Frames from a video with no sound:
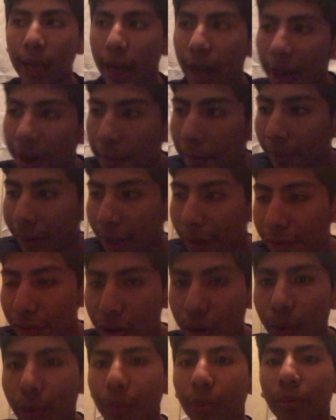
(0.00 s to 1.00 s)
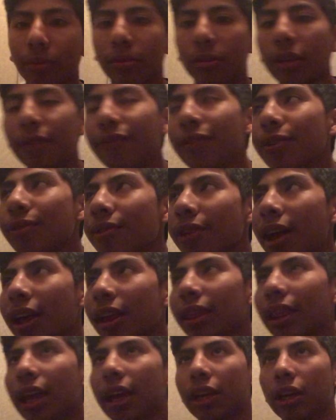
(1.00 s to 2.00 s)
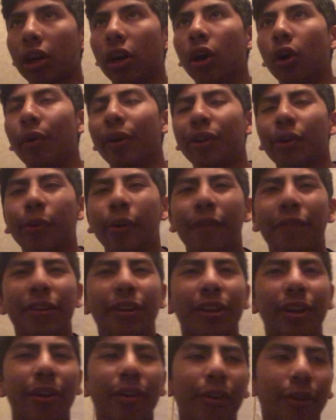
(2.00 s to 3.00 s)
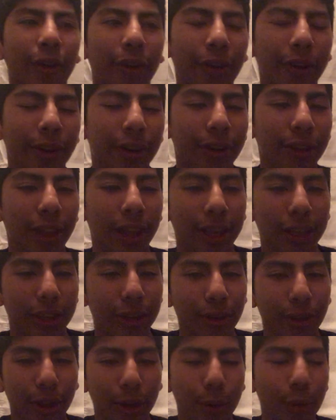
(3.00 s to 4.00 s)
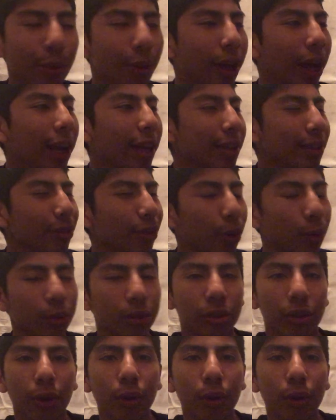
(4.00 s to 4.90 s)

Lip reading: And if you're not like, oh, I know every character, like, you're like, who the heck is Ghost?